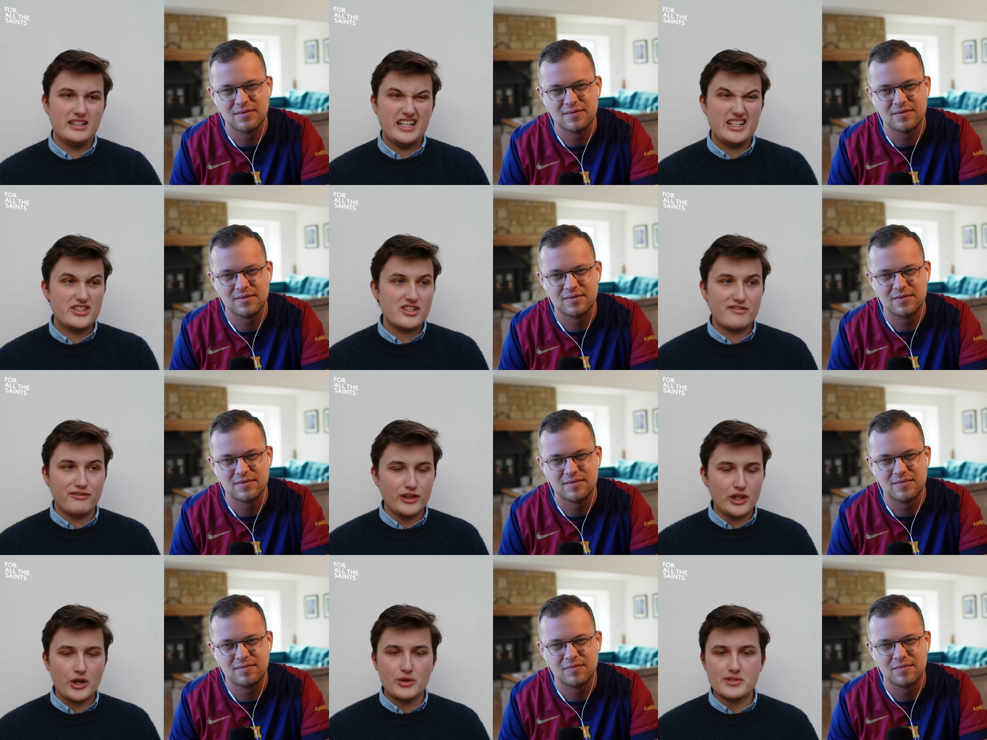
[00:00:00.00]
Speaker 1: It just
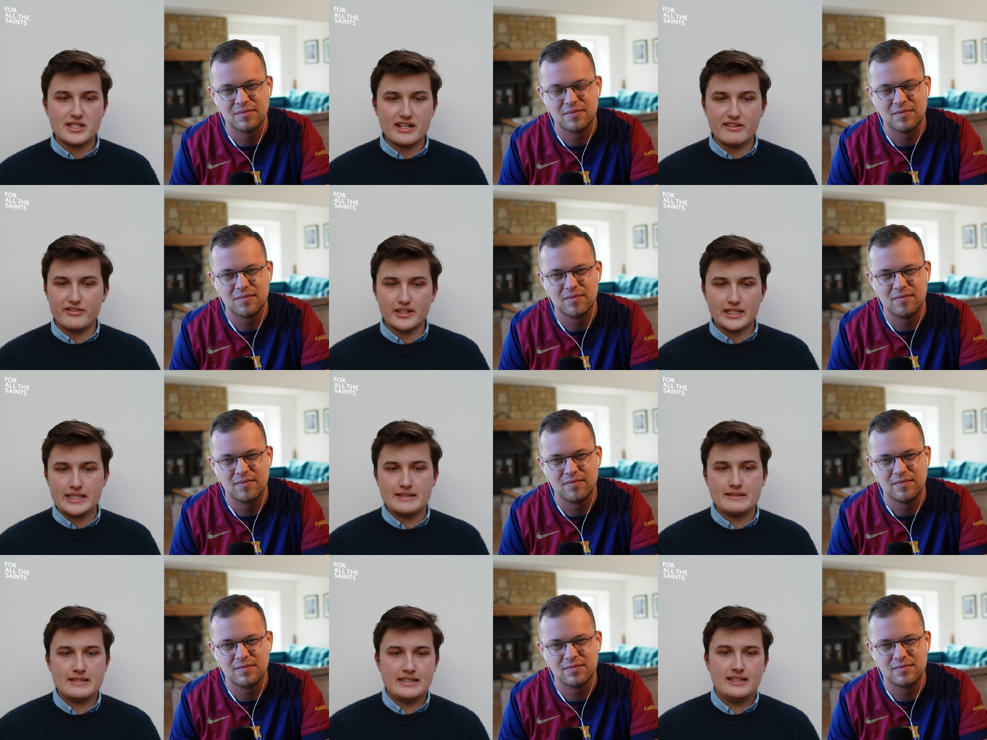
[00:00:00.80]
flows
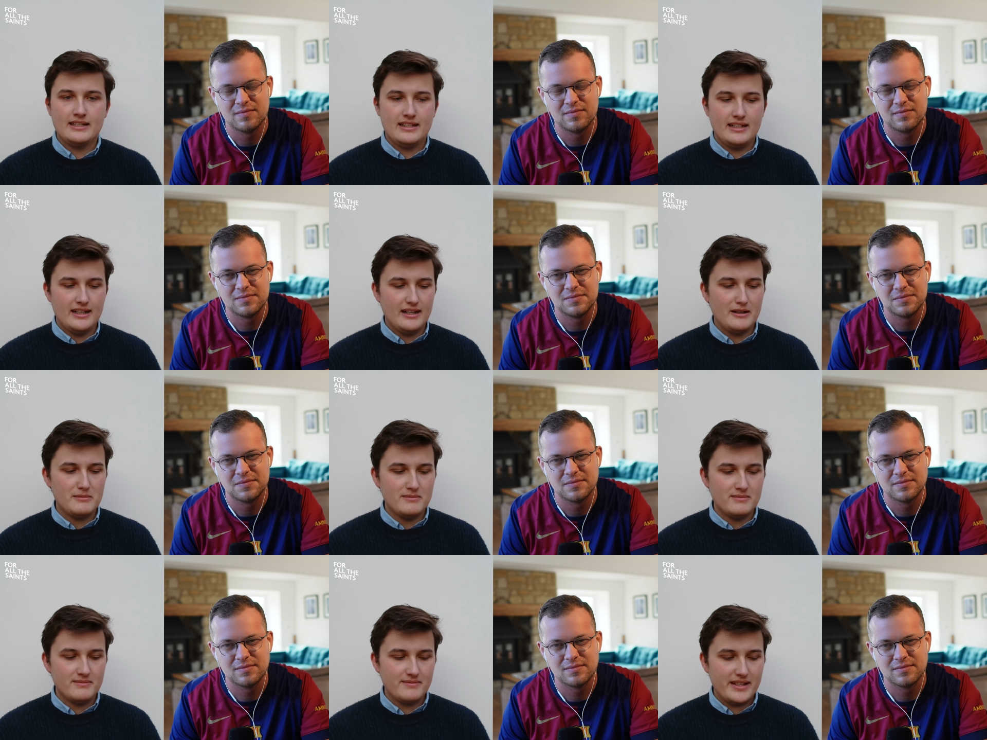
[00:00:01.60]
differently,
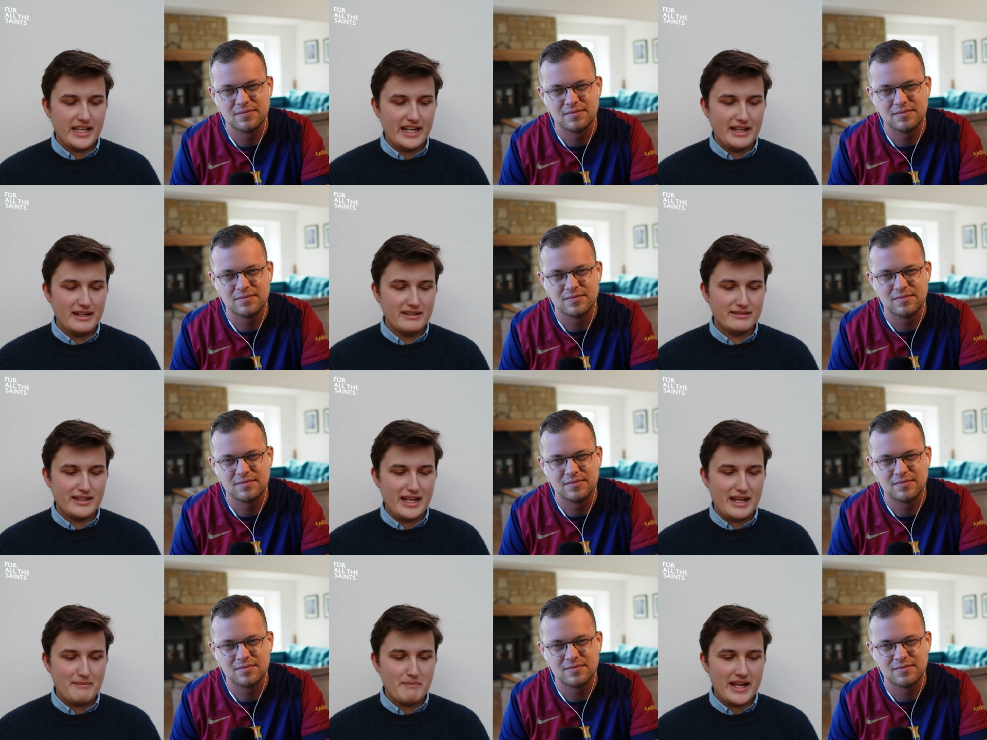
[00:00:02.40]
um, and it
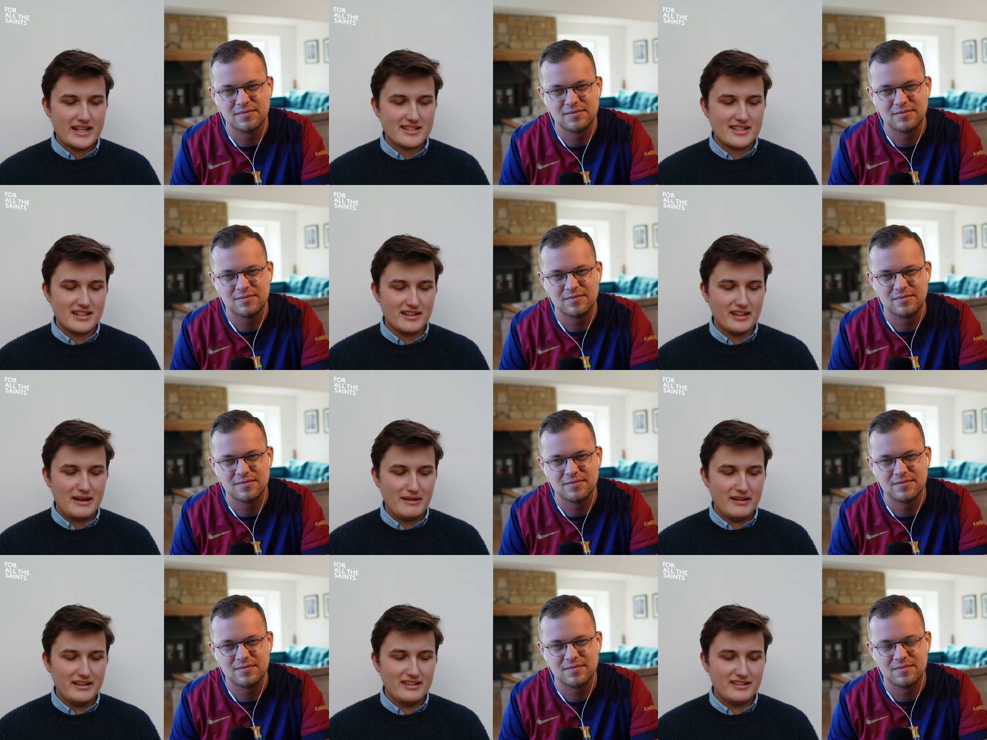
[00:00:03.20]
it makes it a
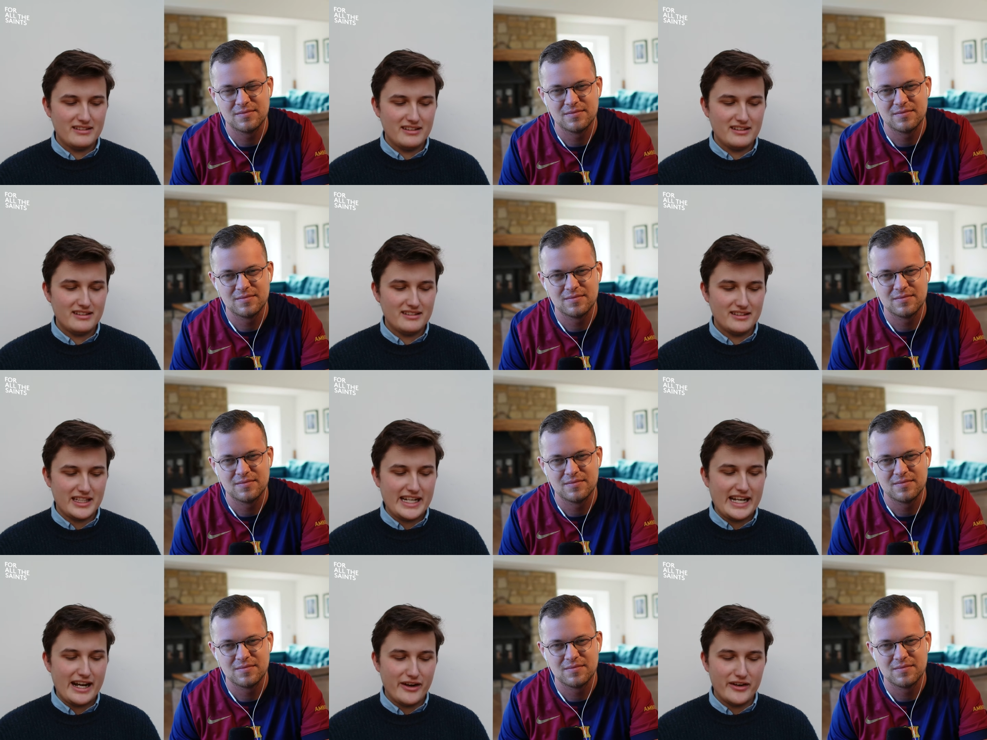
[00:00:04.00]
lot. The
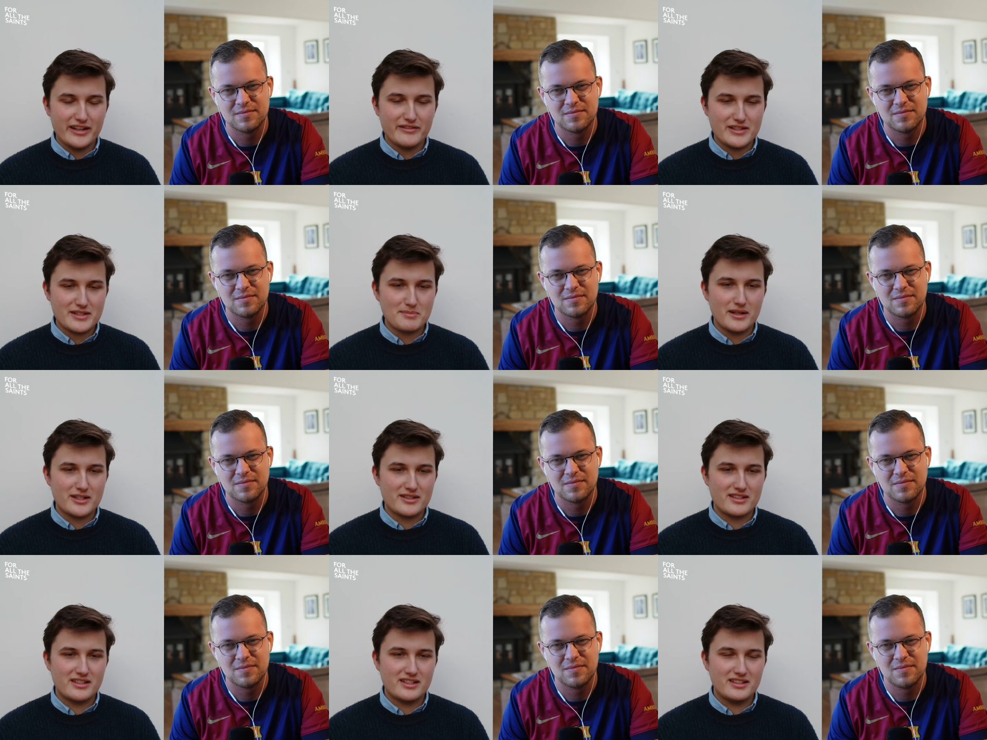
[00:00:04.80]
narrative is
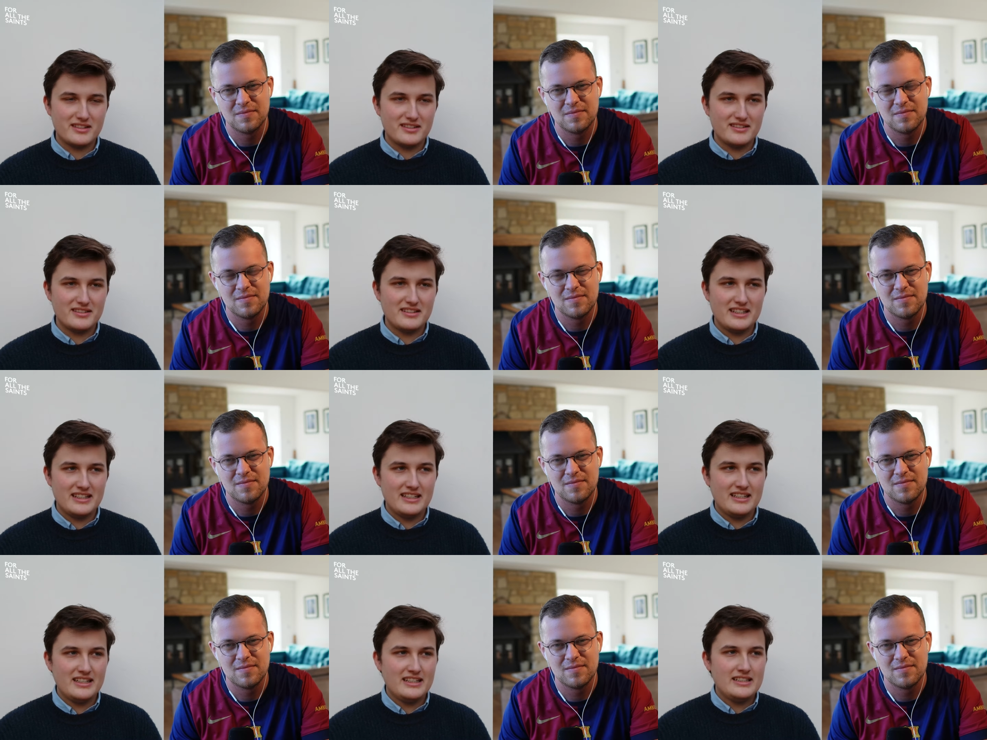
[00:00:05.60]
much.
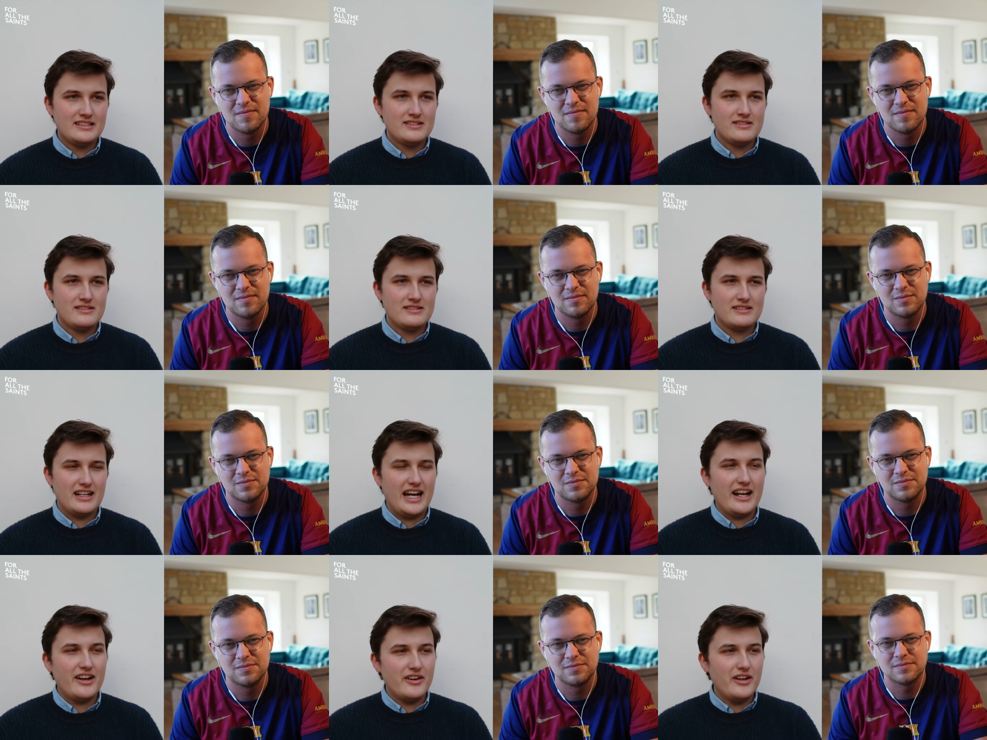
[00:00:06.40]

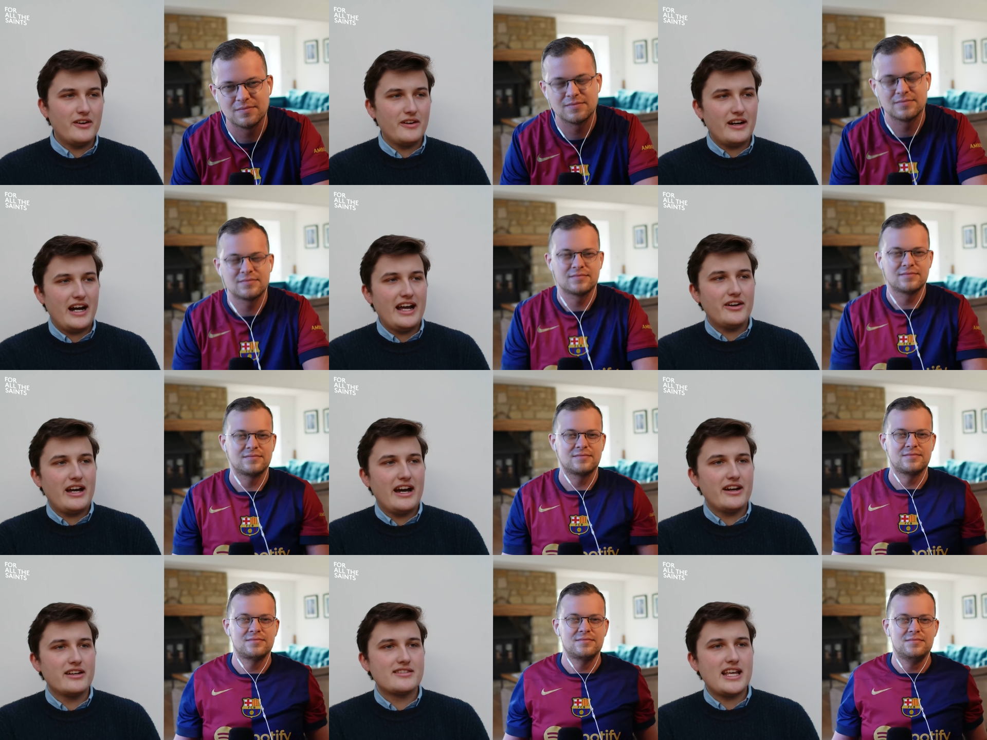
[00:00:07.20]
I don't know. I don't know
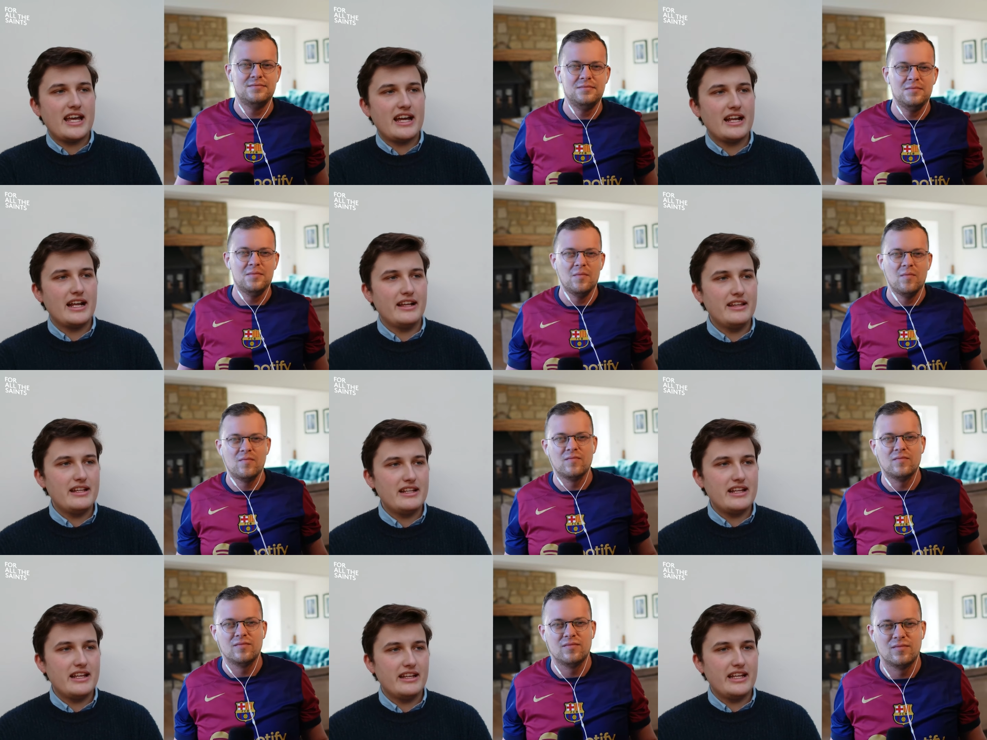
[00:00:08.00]
how to say it.
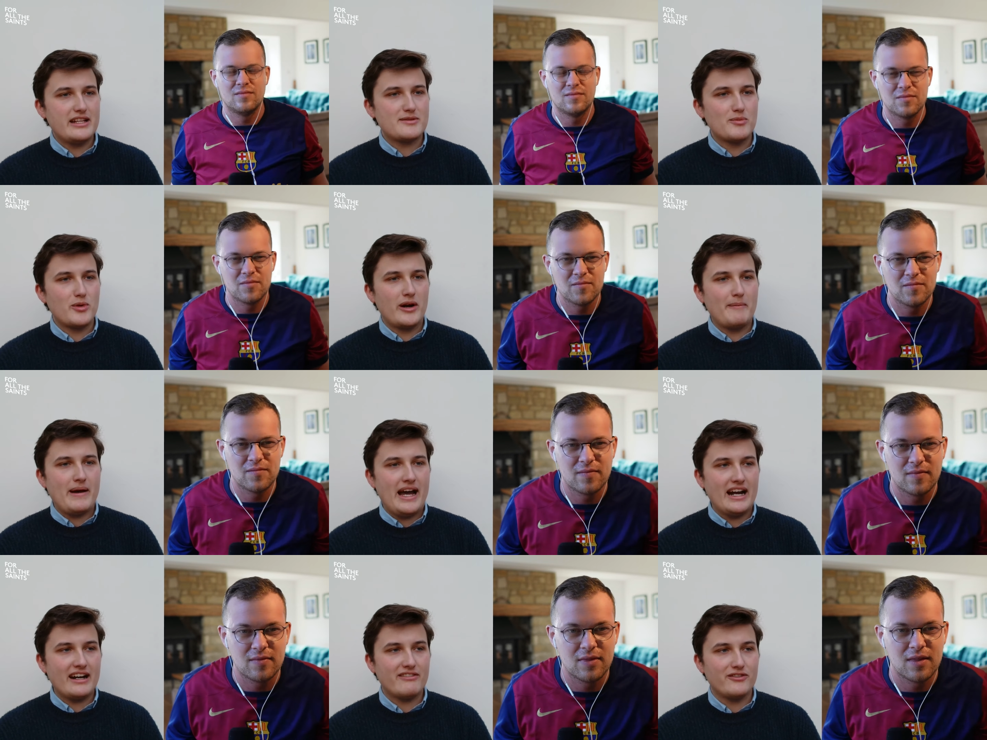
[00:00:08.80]
it it's more
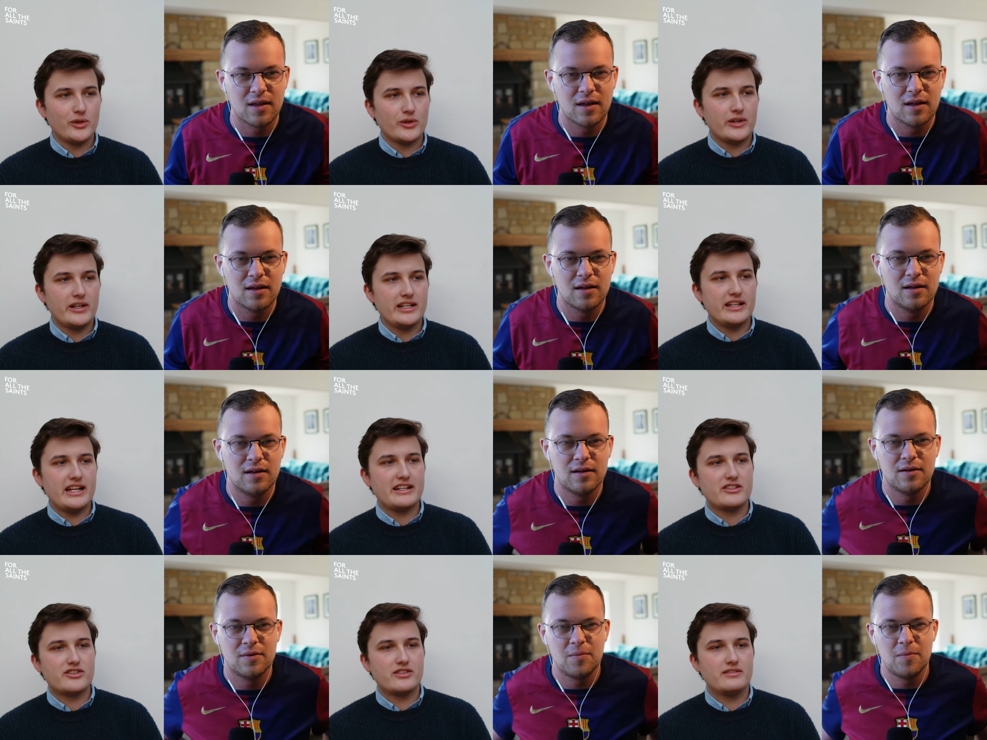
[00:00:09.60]
impactful, or it,
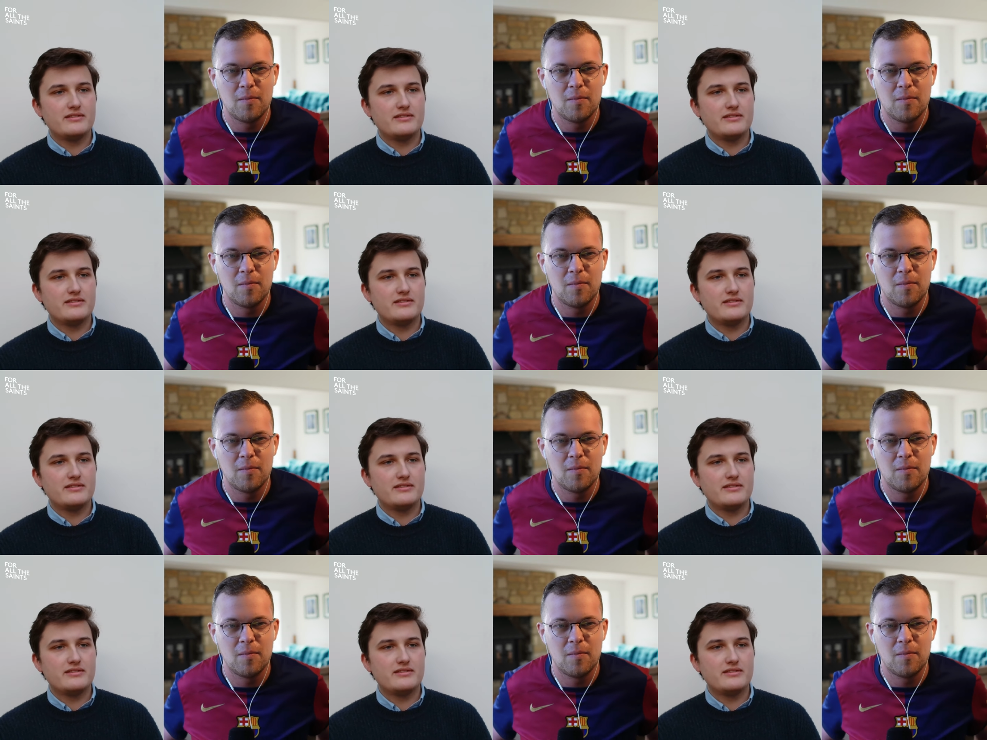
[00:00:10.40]
it